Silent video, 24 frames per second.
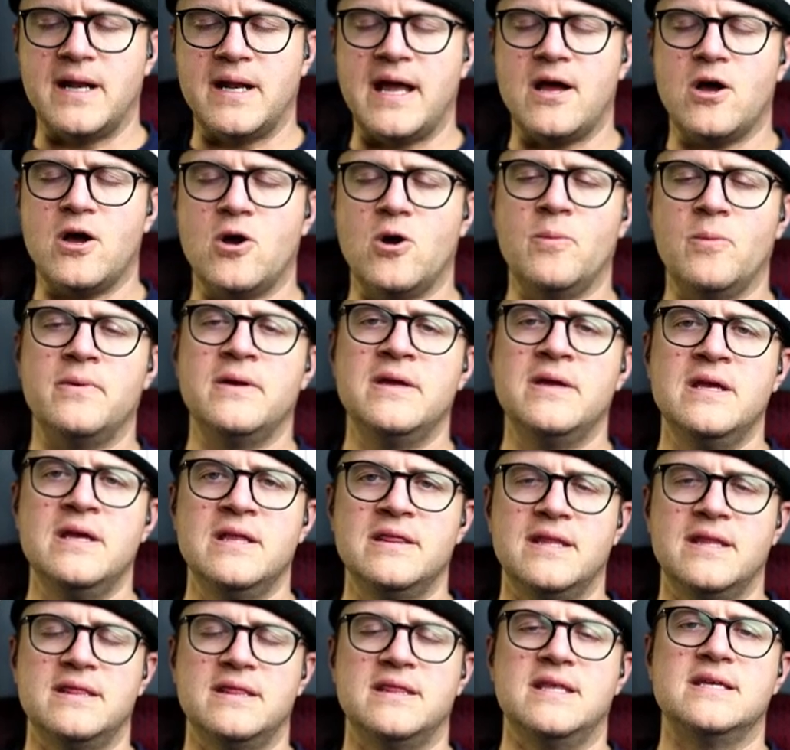I hope
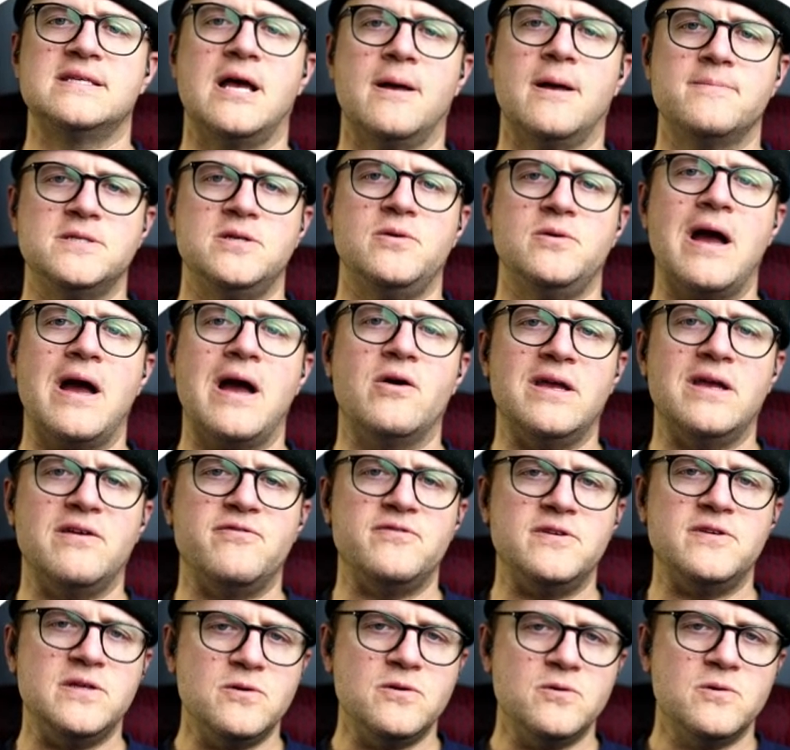that this helps you out.
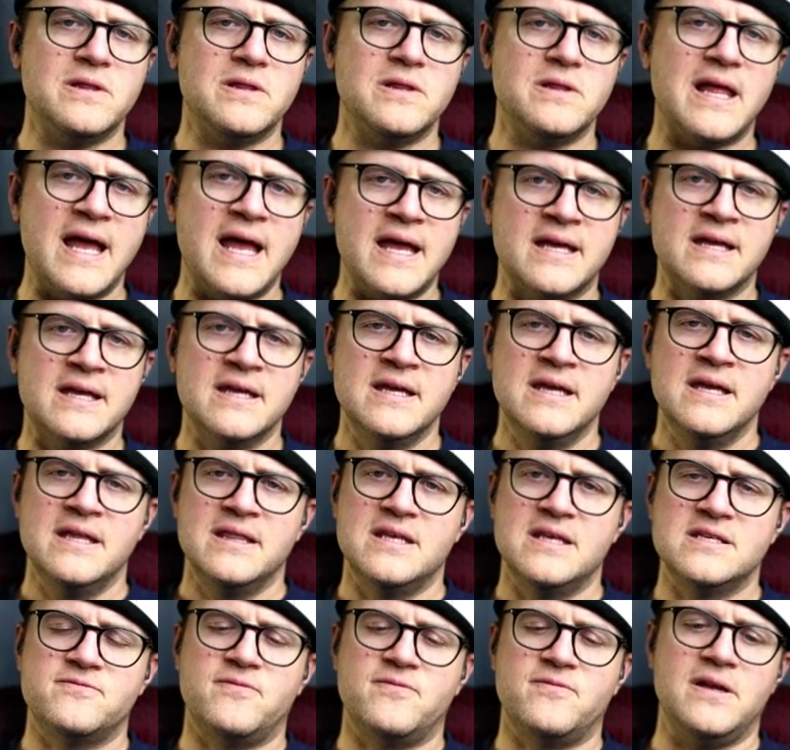If you like
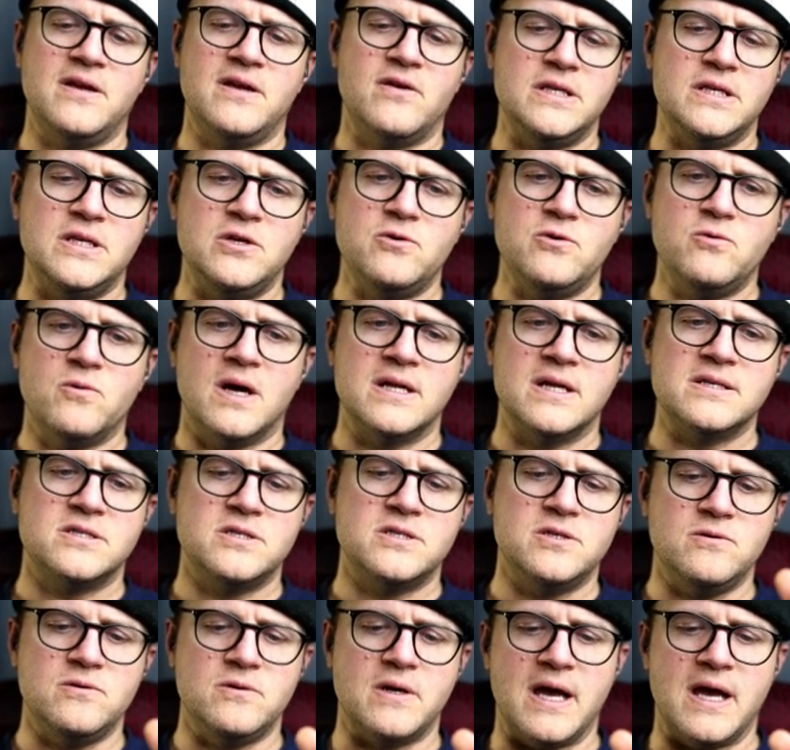this video and you want
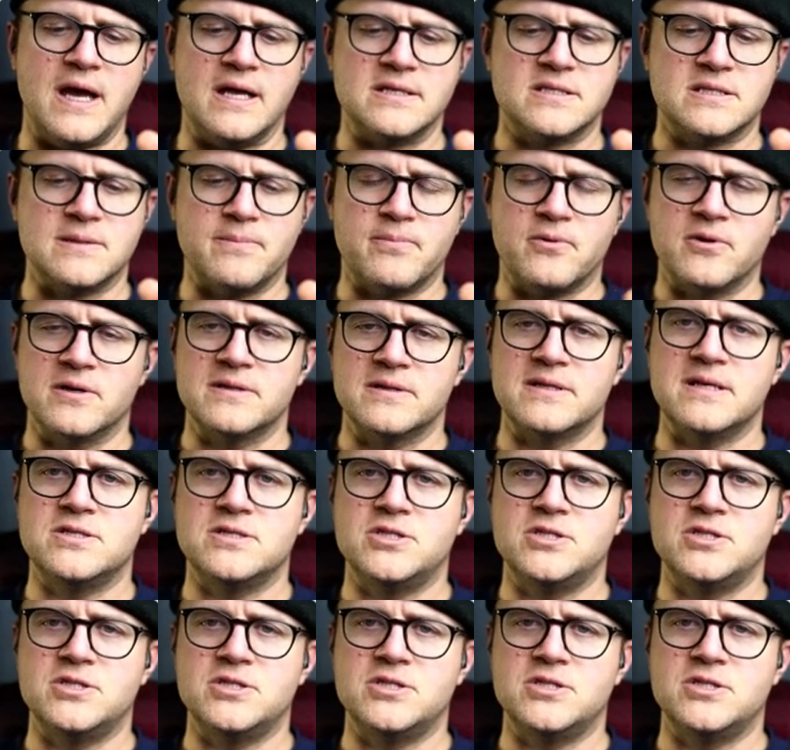to support this